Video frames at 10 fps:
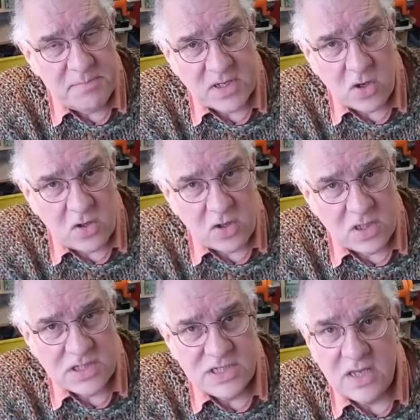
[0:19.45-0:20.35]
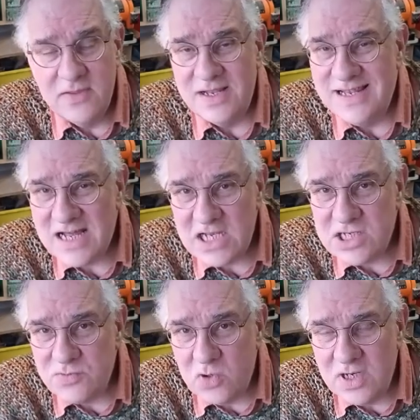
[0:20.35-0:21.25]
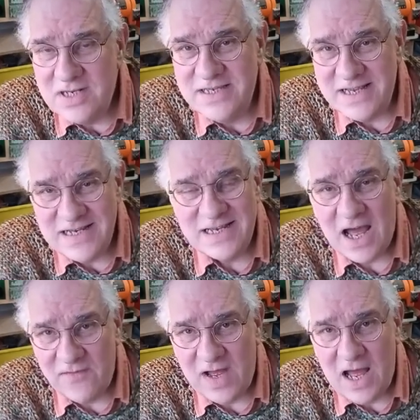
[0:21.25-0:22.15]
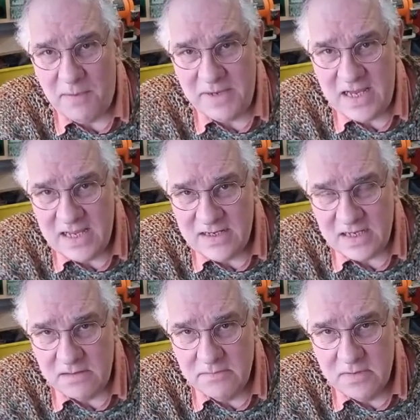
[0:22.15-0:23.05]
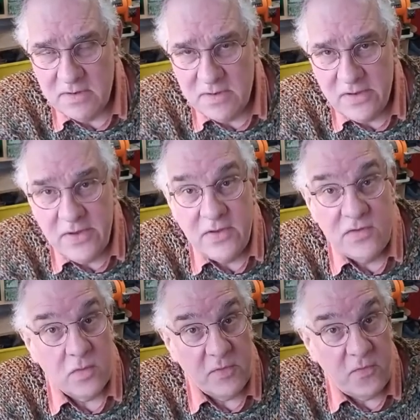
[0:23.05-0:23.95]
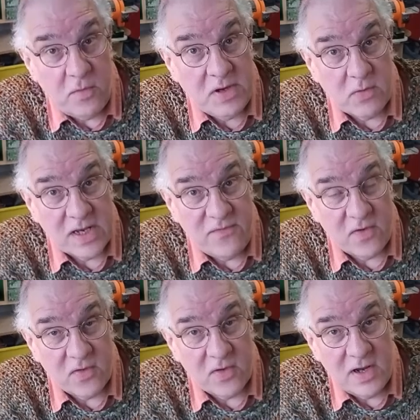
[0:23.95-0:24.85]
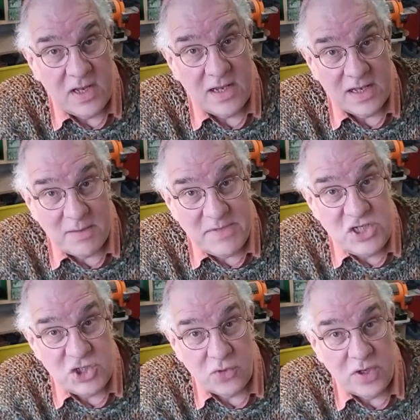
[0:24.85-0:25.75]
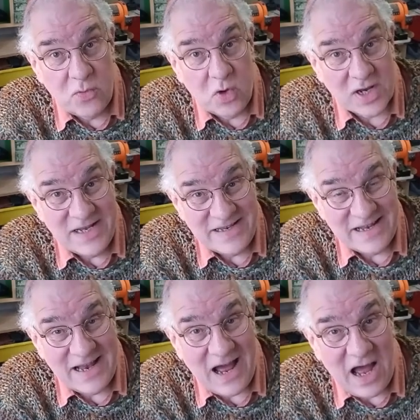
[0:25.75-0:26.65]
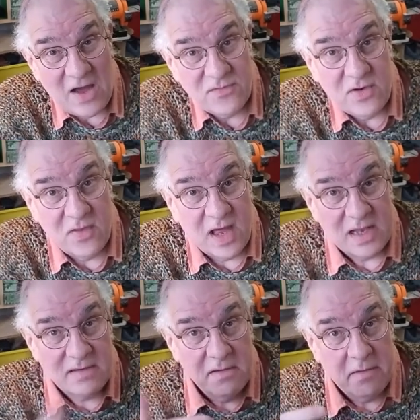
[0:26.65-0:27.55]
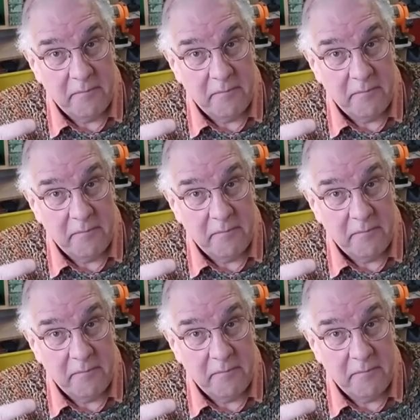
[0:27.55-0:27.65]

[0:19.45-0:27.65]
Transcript: because the last one didn't have a happy ending. So before we go any further, let me show you what I did after that.